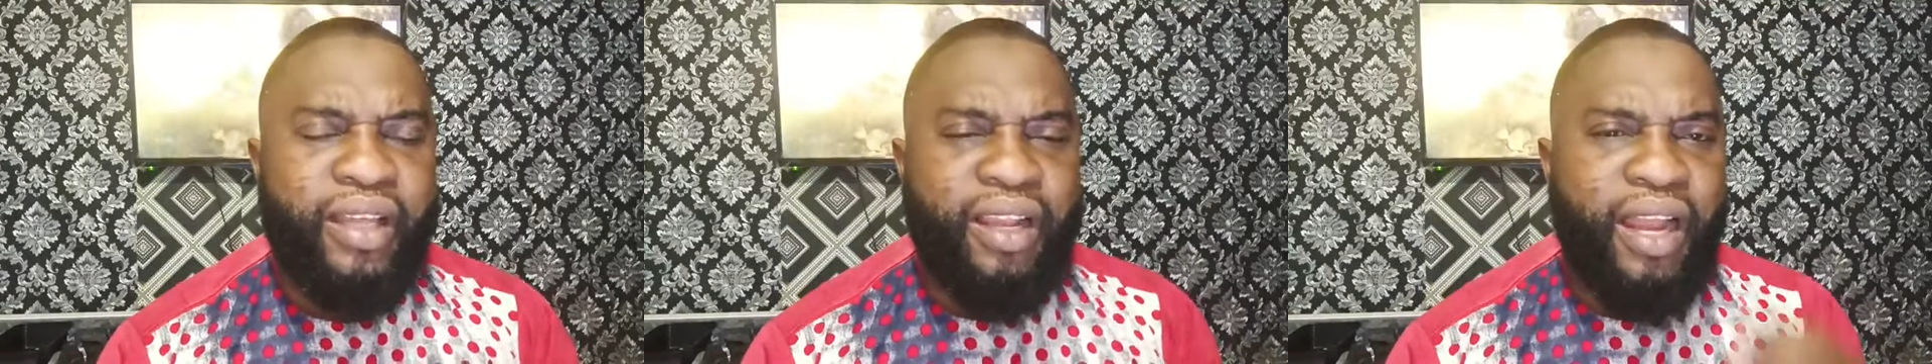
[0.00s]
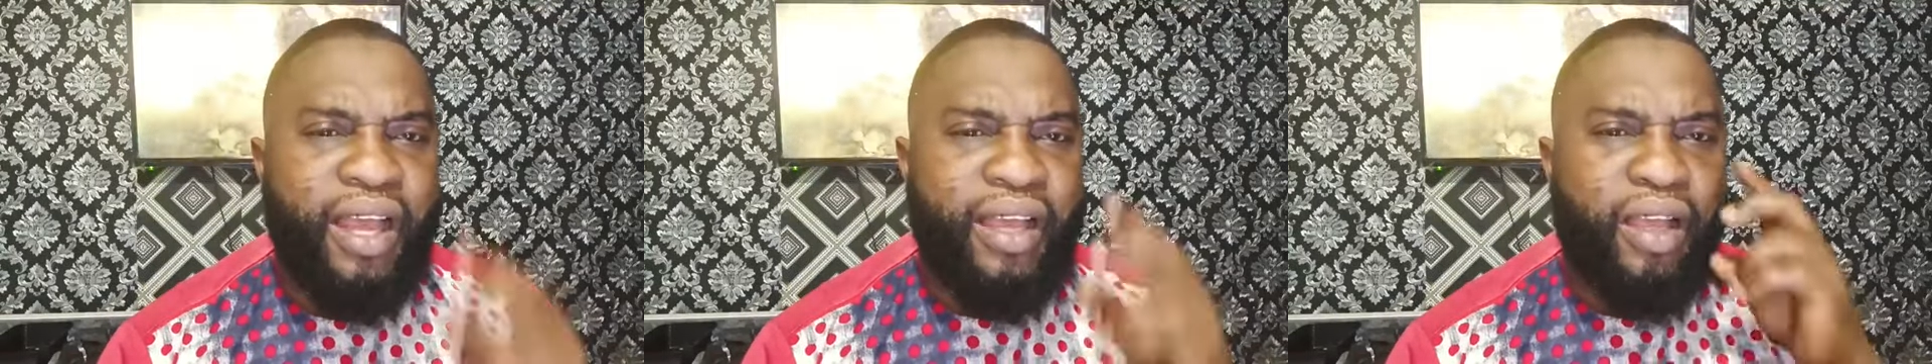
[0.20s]

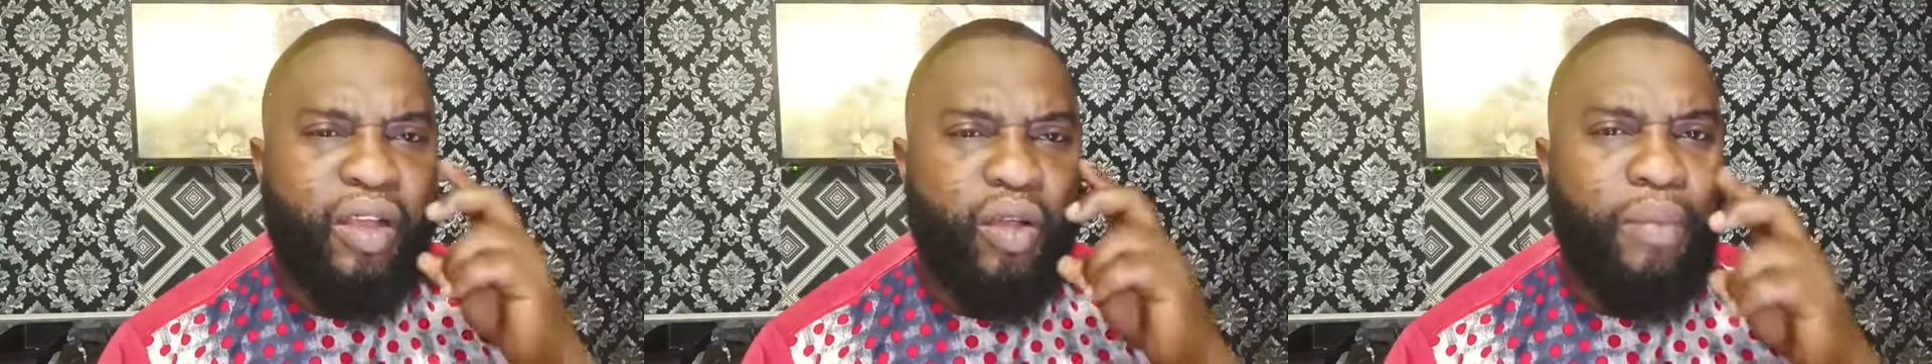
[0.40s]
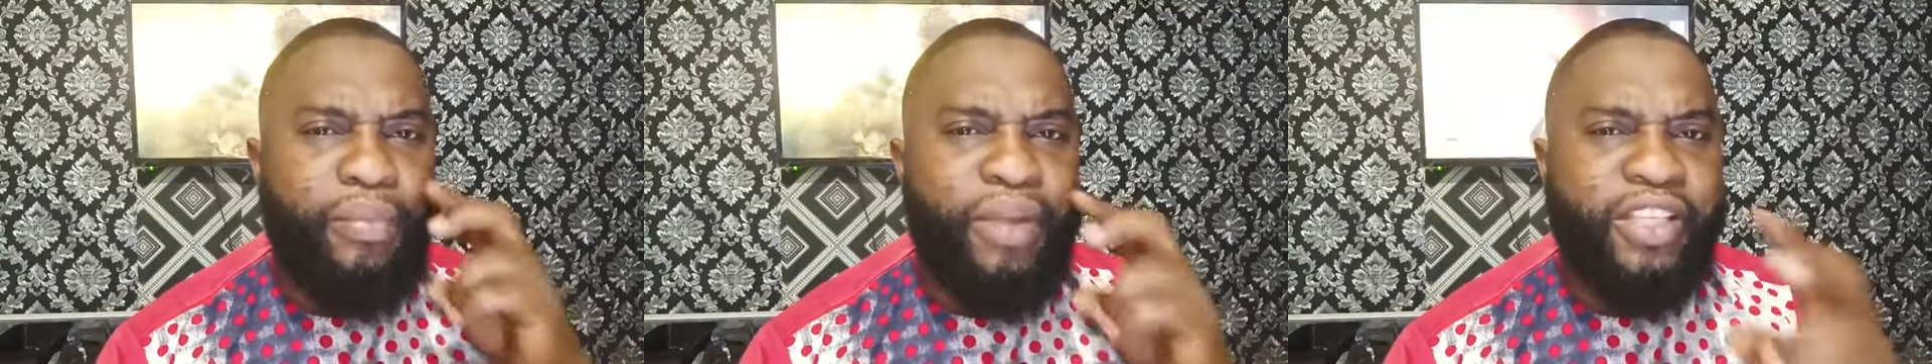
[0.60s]
Clark.
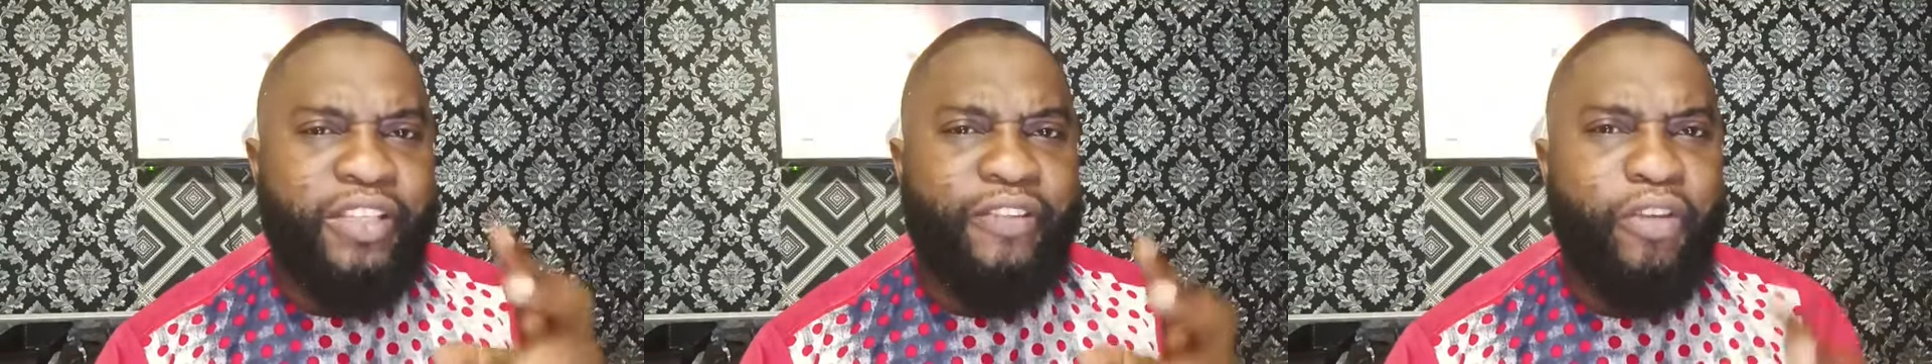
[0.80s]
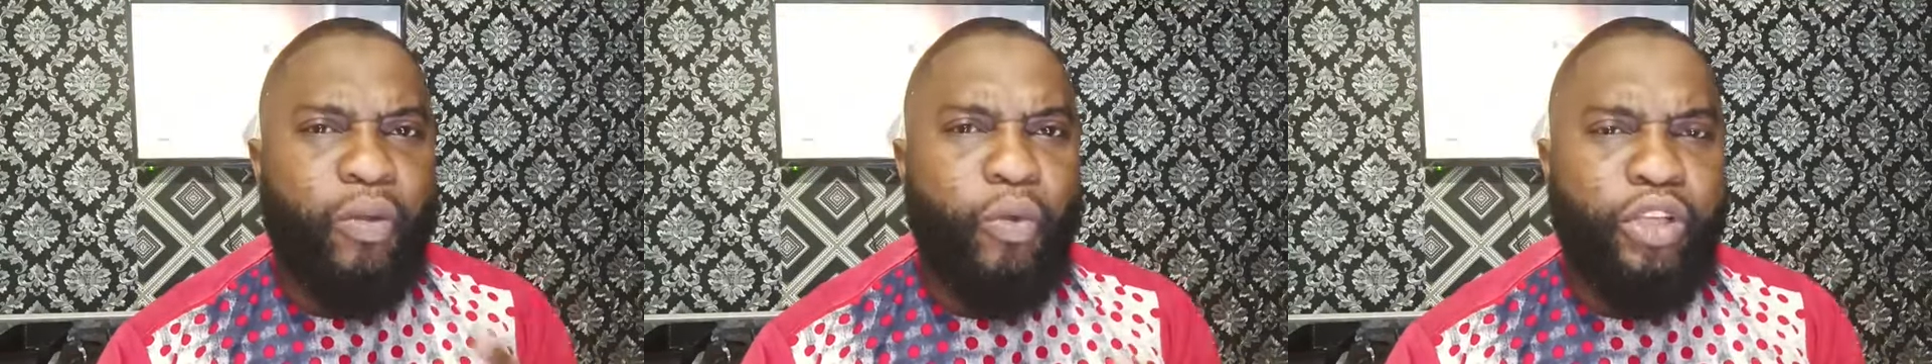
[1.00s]
God bless
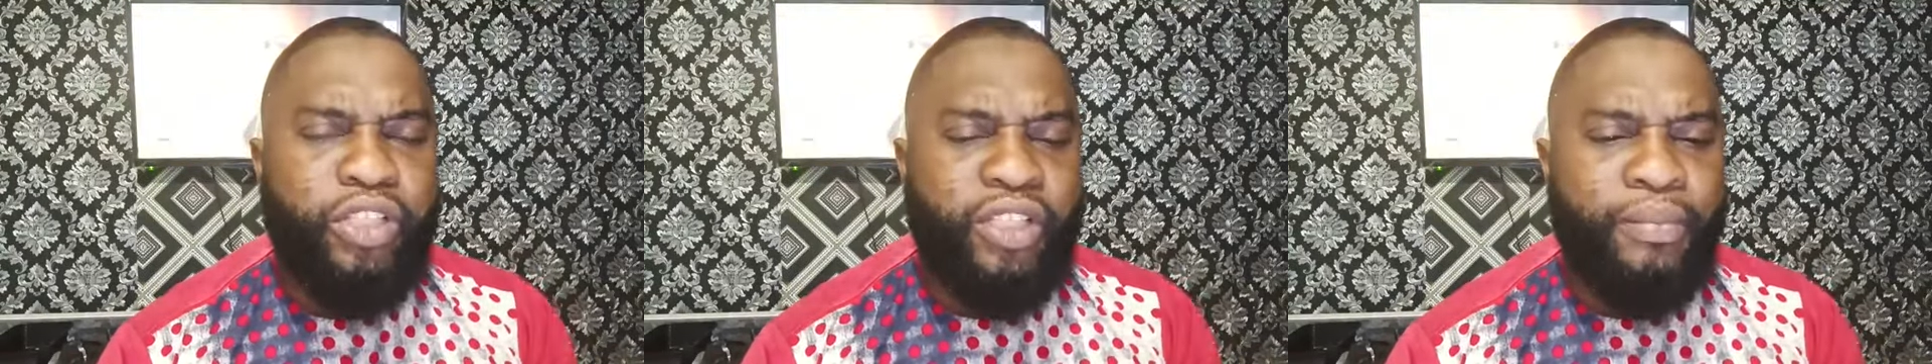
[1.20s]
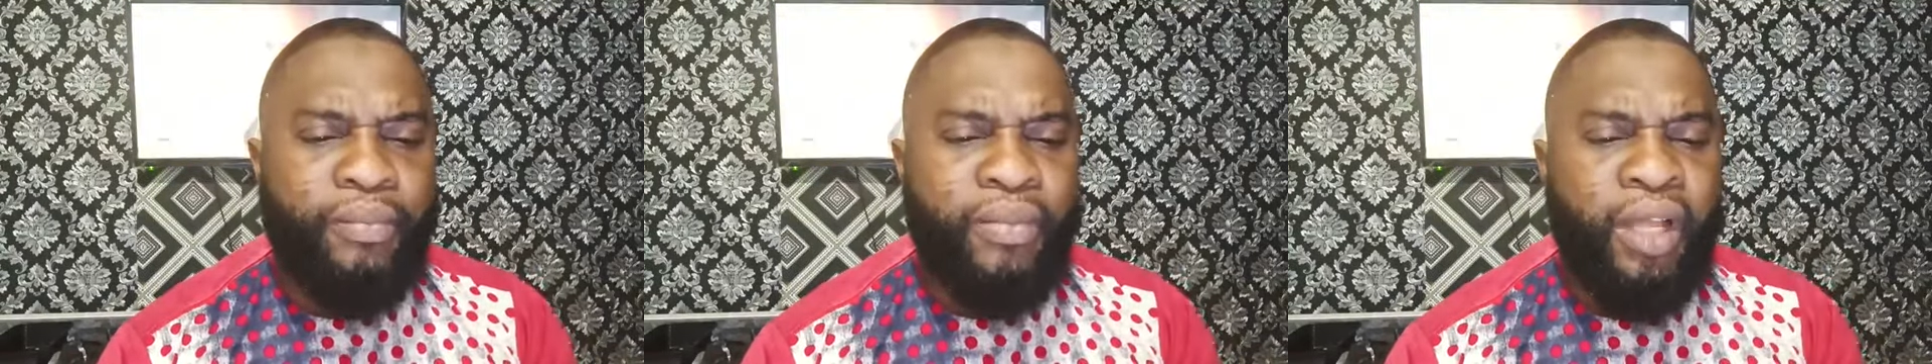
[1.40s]
you for watching.